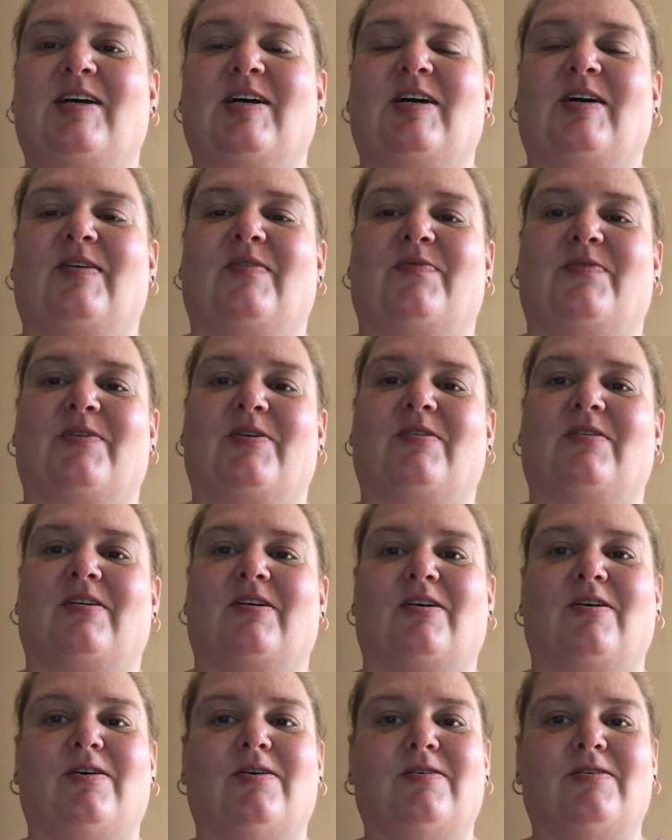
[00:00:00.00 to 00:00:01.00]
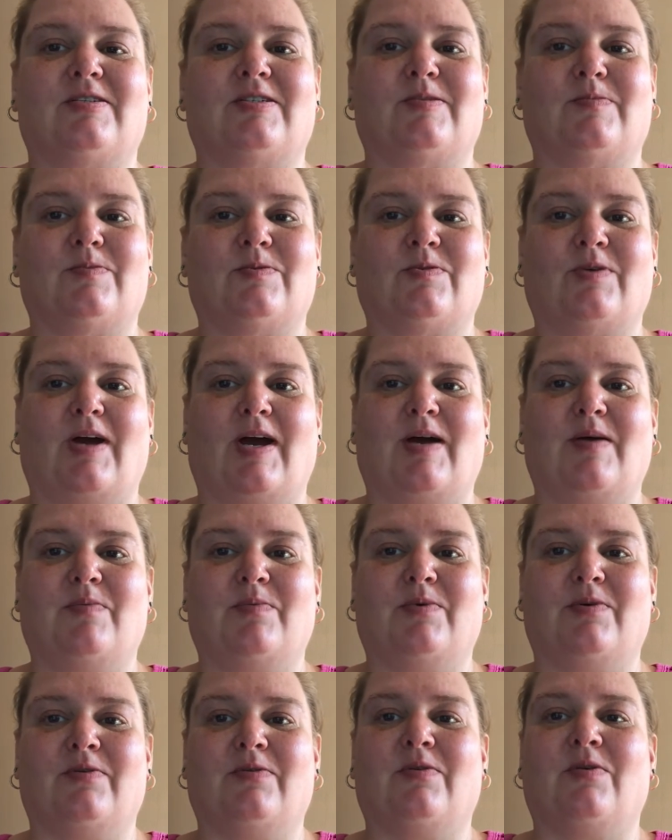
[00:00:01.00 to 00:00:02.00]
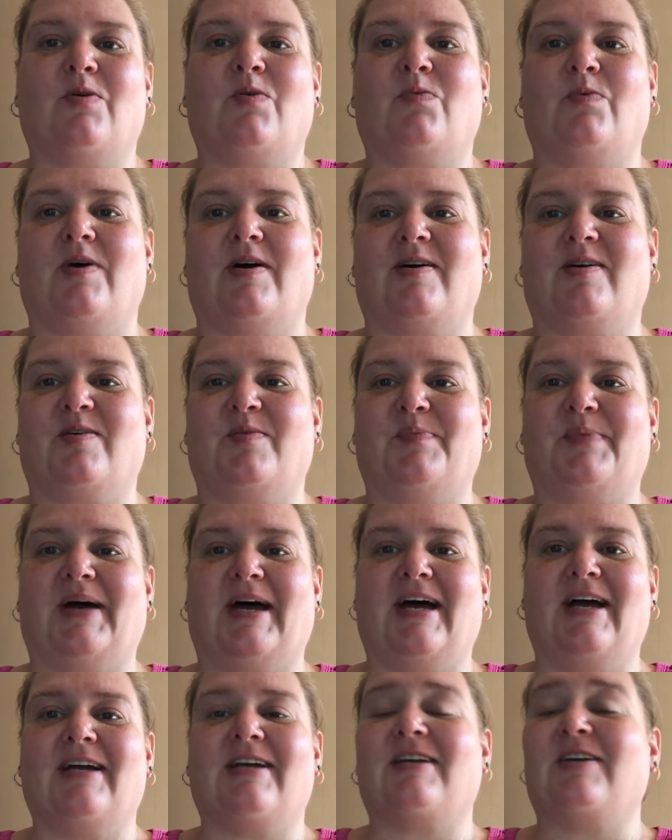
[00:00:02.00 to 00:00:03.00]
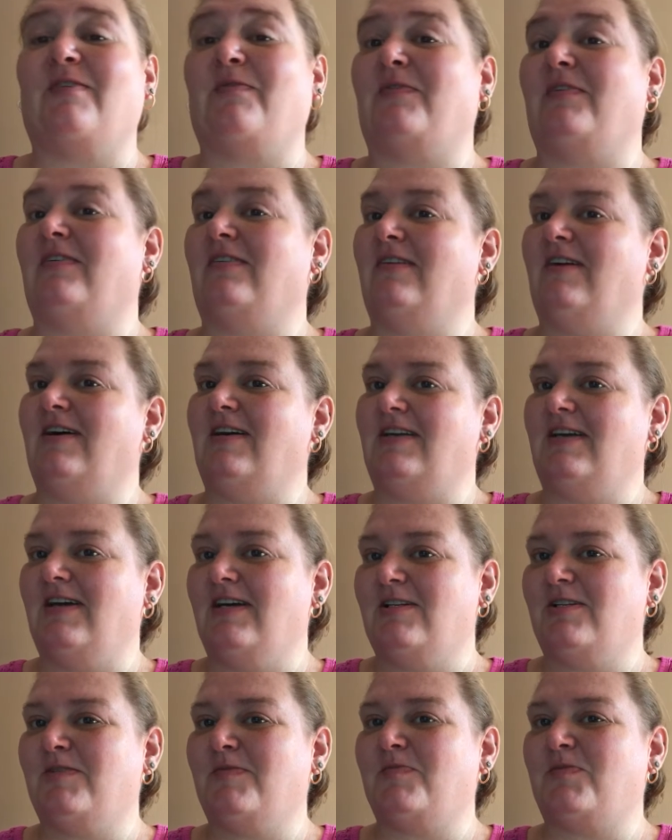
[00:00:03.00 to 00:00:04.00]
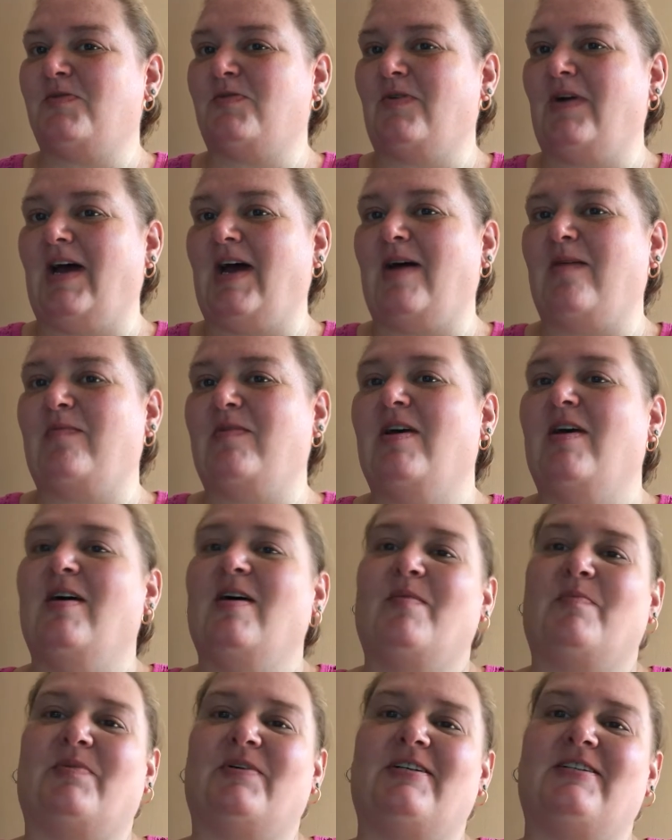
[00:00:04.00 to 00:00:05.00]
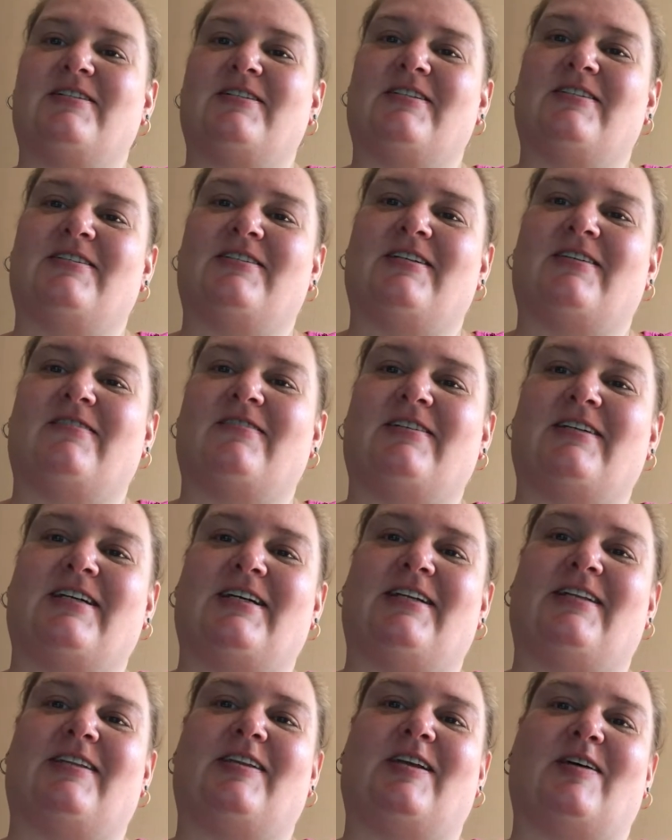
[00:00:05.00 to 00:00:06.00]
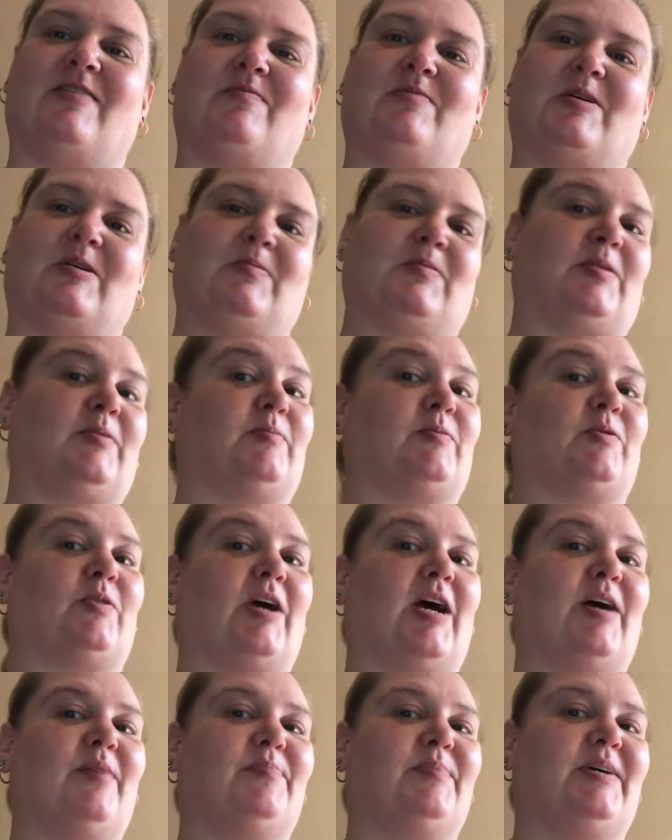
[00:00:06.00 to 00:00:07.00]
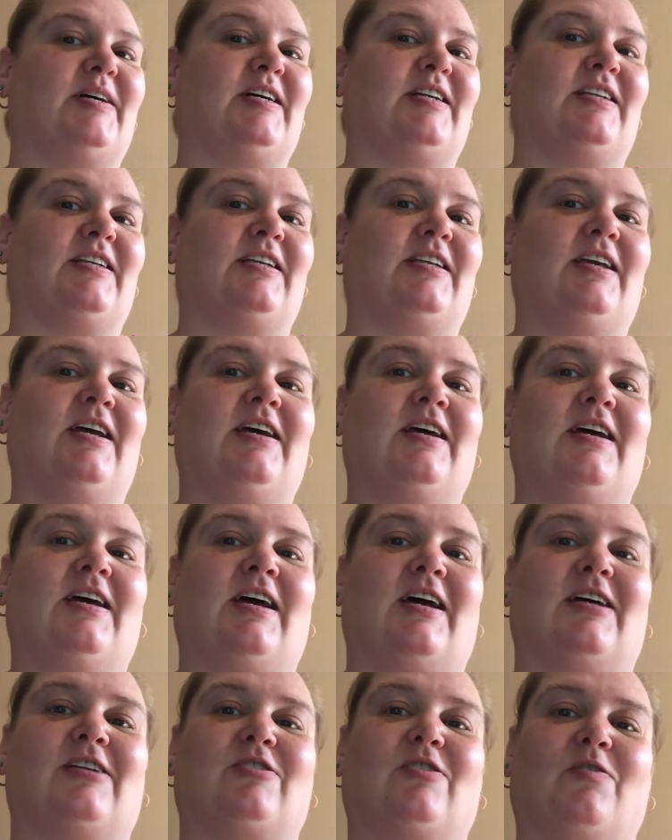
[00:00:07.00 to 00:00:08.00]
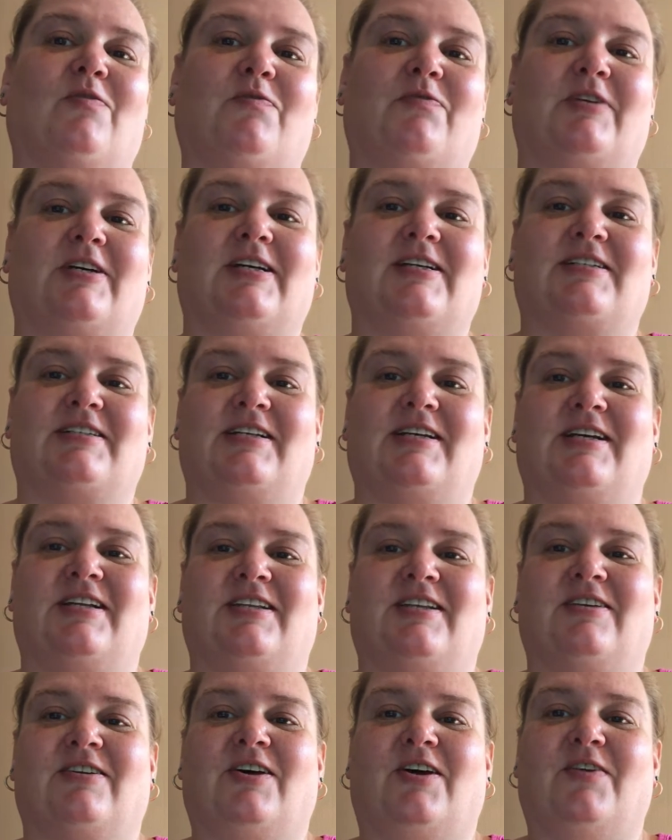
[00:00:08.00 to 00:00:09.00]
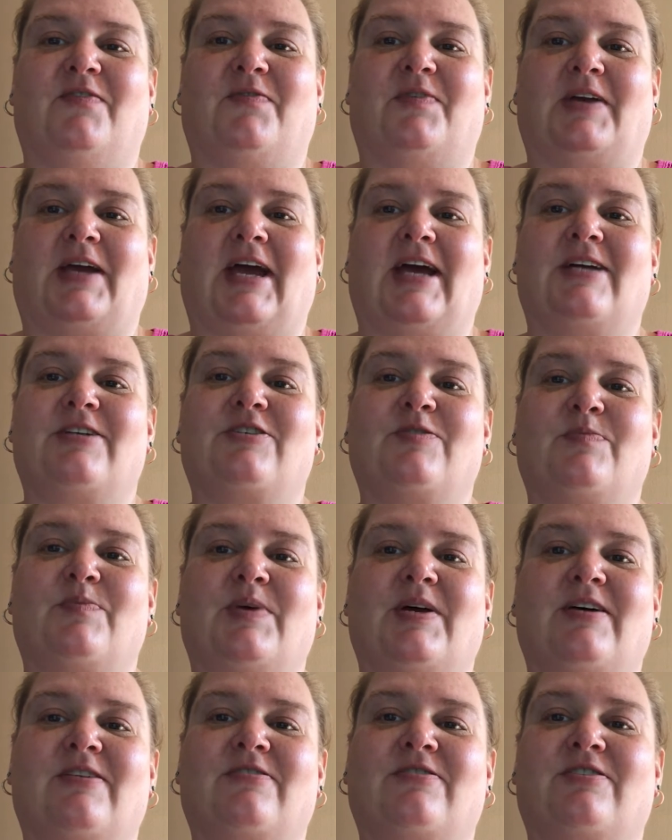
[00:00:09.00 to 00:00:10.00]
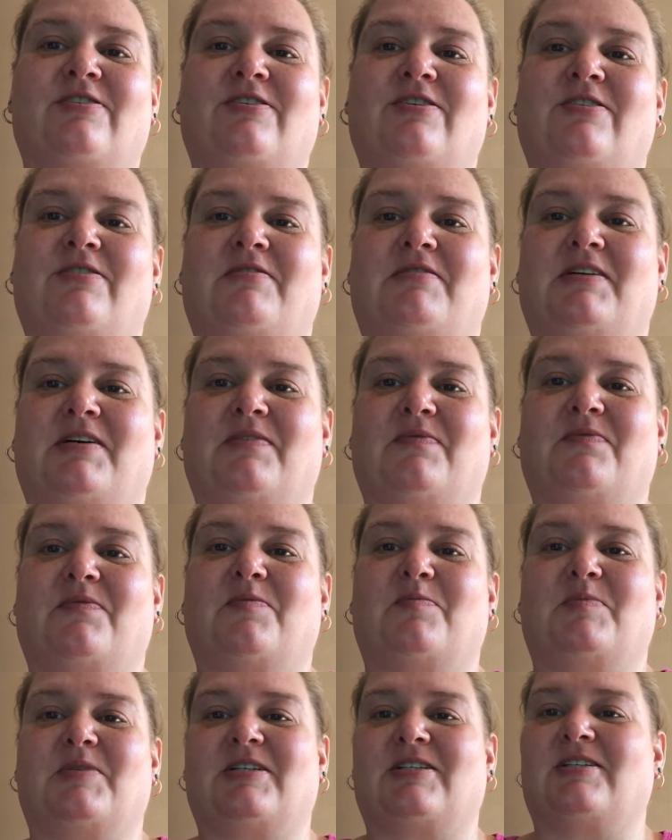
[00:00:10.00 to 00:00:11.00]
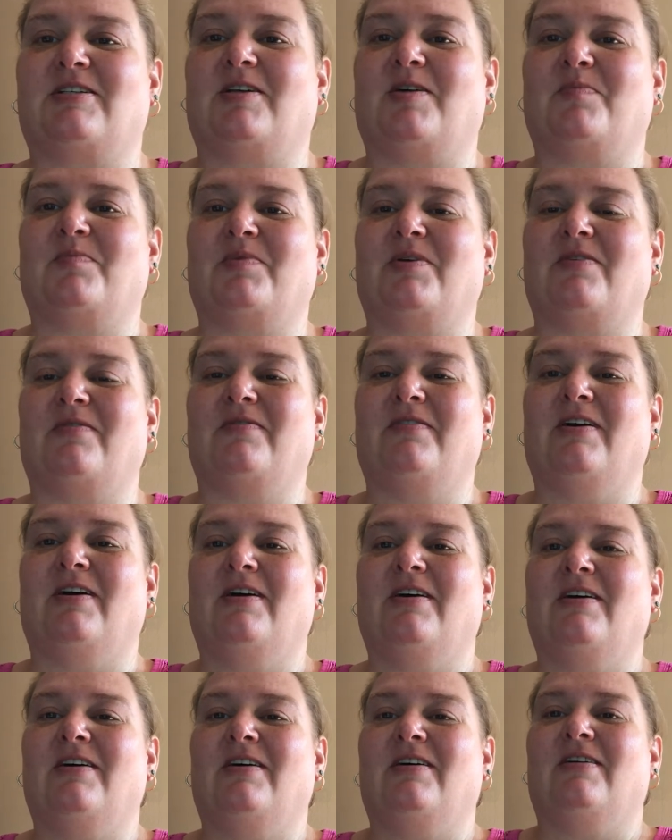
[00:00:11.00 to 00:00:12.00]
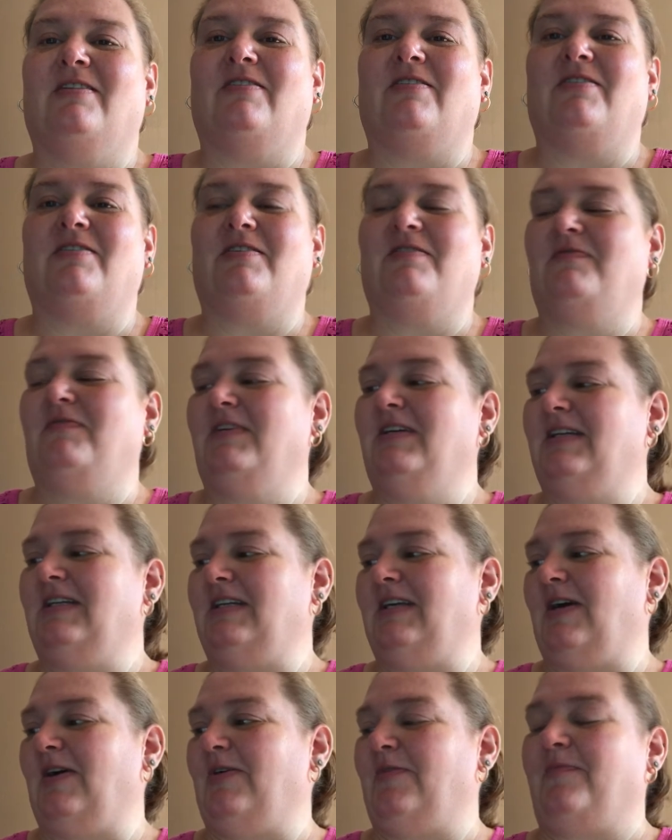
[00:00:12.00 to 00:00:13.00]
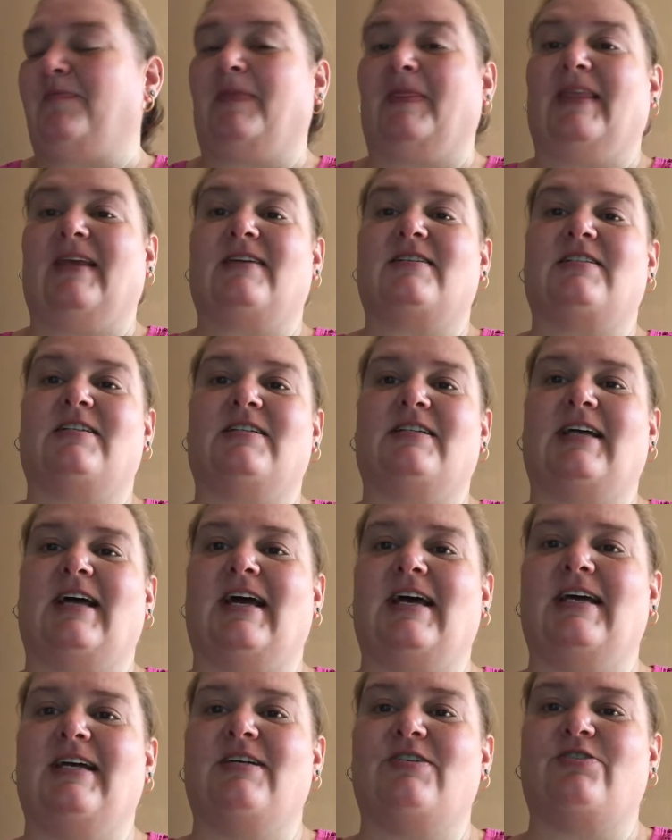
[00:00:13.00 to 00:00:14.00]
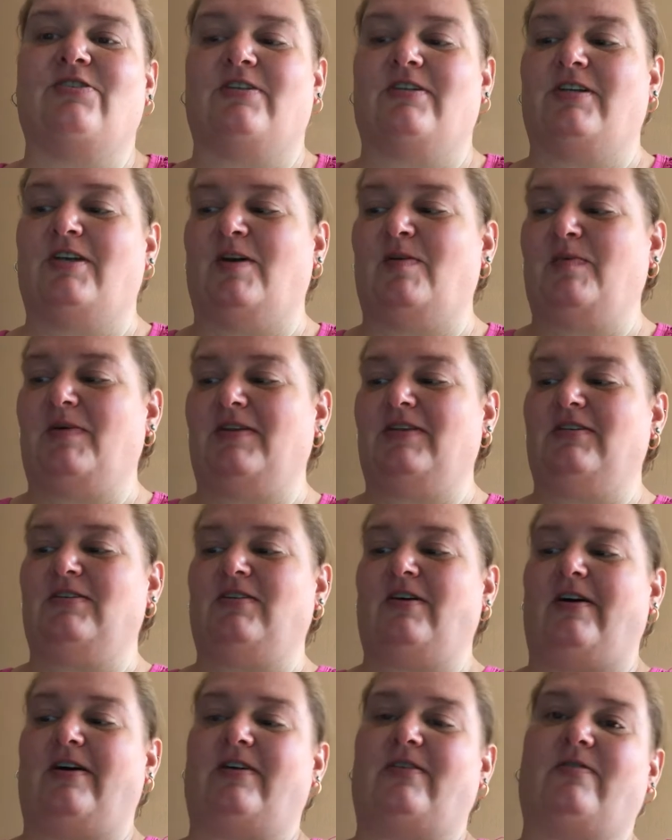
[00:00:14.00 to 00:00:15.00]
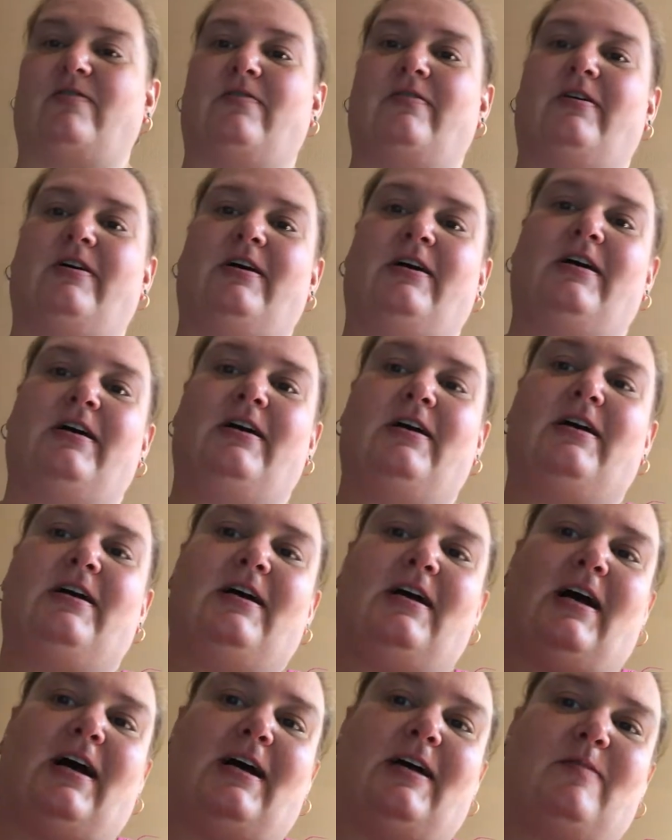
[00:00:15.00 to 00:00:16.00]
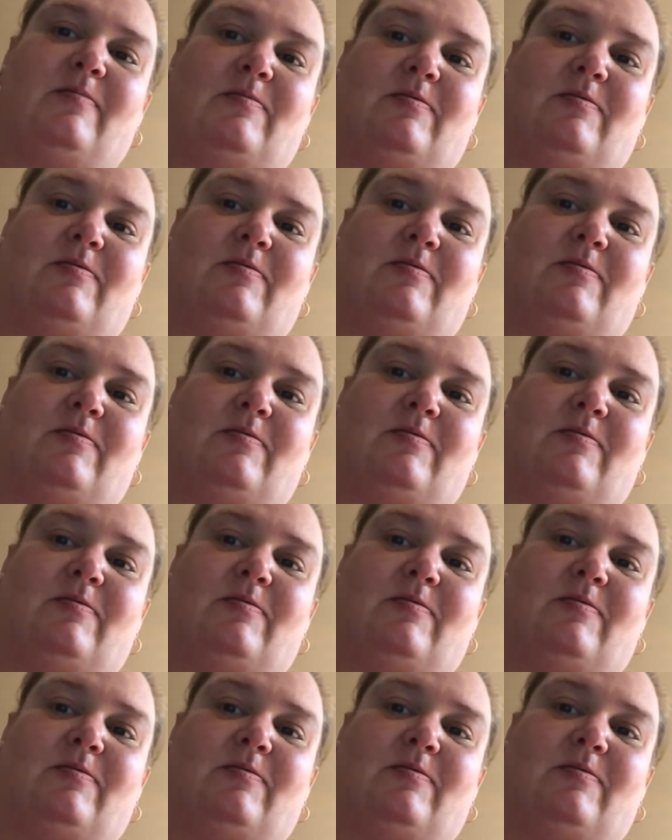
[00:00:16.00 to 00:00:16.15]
If you're a current subscriber, welcome back. If you're not yet subscribed, please consider hitting that red subscribe button. And don't forget to hit the notification bell so you never miss an upload loaded video. Today, as you can tell by the title, I am